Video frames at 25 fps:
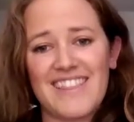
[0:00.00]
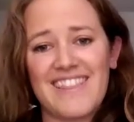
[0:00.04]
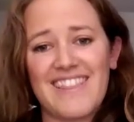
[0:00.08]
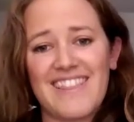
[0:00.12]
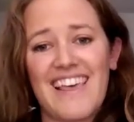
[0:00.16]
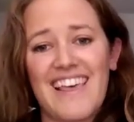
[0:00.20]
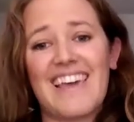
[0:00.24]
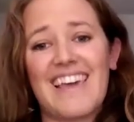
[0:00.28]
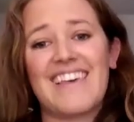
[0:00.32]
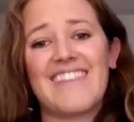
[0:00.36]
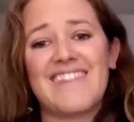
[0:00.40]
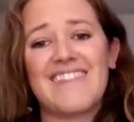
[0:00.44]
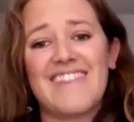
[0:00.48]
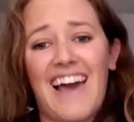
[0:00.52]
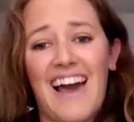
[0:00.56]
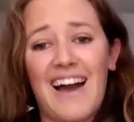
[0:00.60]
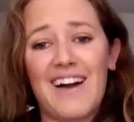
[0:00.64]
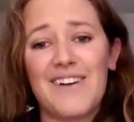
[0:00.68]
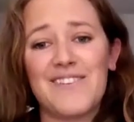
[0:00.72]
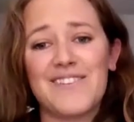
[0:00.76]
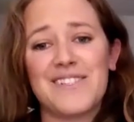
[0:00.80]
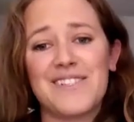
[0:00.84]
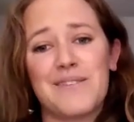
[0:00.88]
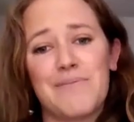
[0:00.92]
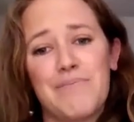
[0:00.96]
Like, yeah.
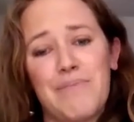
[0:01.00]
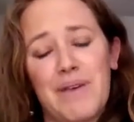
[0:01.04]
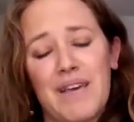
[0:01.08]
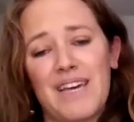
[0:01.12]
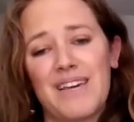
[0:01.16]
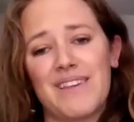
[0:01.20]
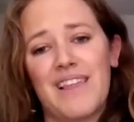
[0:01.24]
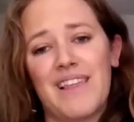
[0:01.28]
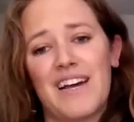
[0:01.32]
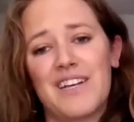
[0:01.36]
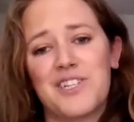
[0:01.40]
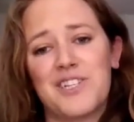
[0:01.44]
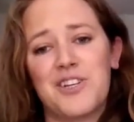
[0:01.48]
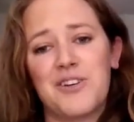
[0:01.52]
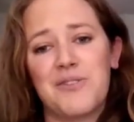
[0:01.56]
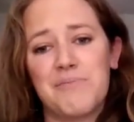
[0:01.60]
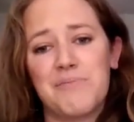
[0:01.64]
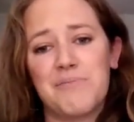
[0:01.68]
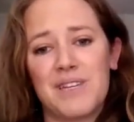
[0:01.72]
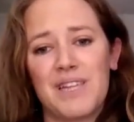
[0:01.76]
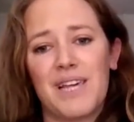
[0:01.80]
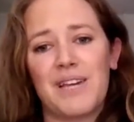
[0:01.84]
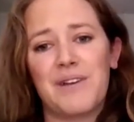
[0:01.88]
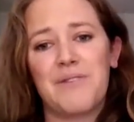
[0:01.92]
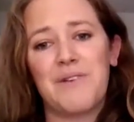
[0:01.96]
That was big. That showed
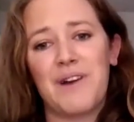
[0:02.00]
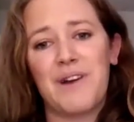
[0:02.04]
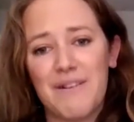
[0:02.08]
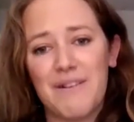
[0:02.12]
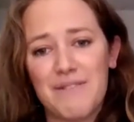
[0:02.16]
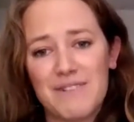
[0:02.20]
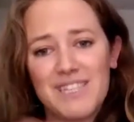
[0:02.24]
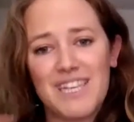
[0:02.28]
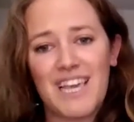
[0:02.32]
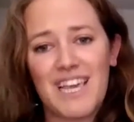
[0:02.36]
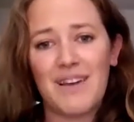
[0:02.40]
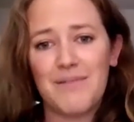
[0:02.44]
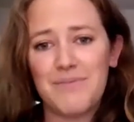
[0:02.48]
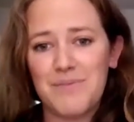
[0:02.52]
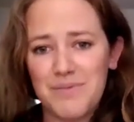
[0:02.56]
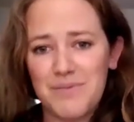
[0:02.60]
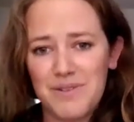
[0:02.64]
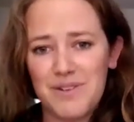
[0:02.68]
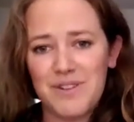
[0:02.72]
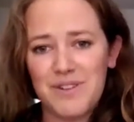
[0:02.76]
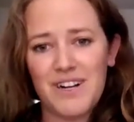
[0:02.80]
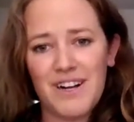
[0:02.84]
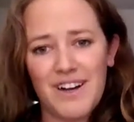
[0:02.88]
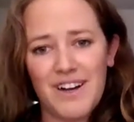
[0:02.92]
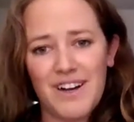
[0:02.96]
me like what I was
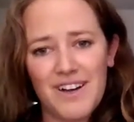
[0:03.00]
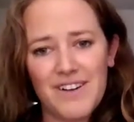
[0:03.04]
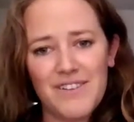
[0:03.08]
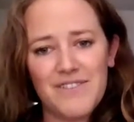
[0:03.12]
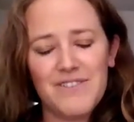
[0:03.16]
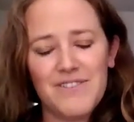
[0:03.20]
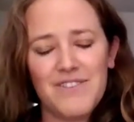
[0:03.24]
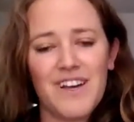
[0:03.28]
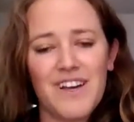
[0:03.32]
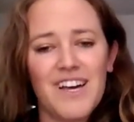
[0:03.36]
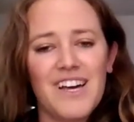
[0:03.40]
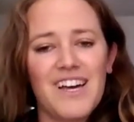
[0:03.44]
capable of.